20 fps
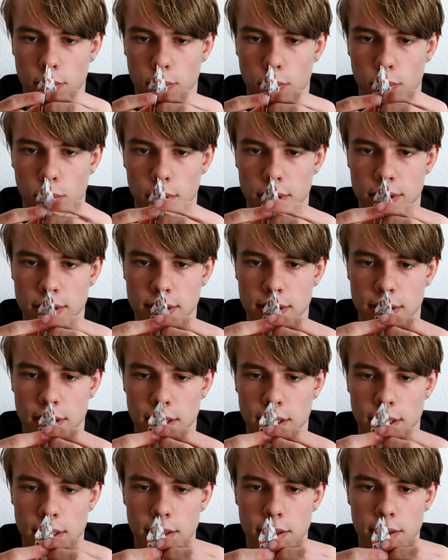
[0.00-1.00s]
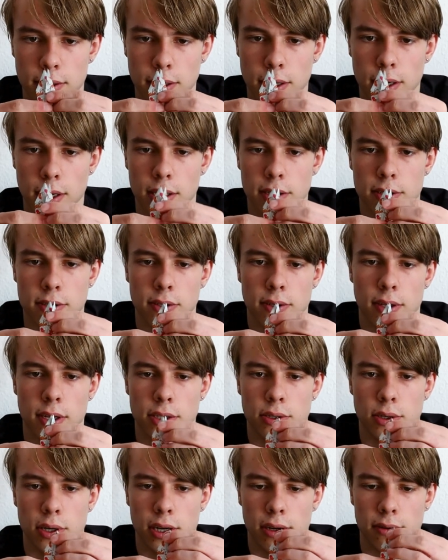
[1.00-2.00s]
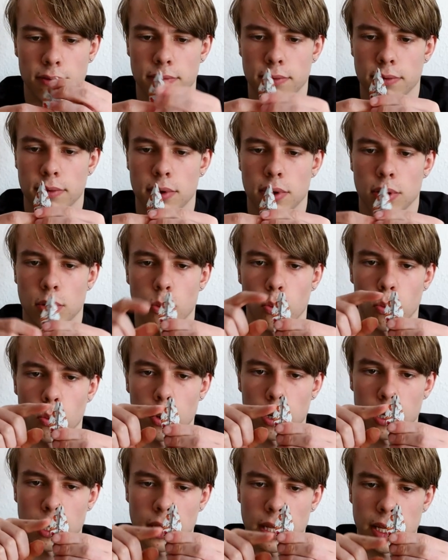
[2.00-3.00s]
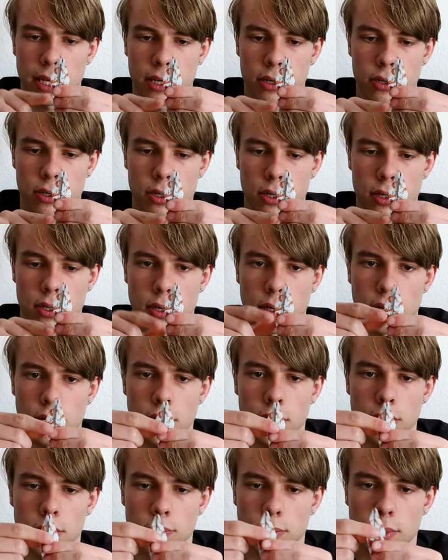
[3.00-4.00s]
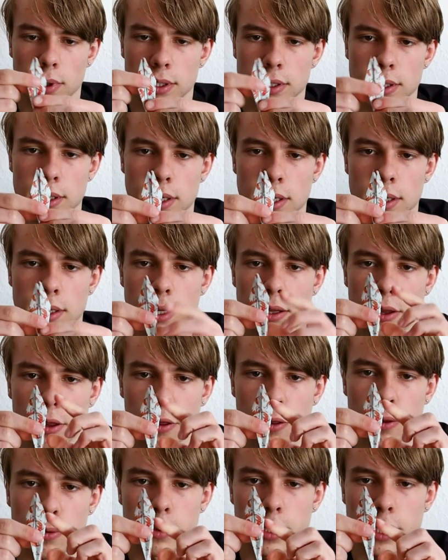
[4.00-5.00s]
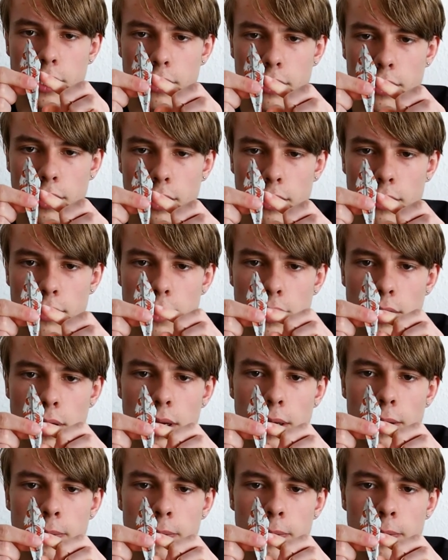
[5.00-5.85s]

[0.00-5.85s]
one side so that you have 1 layer on one side and 3 on the other.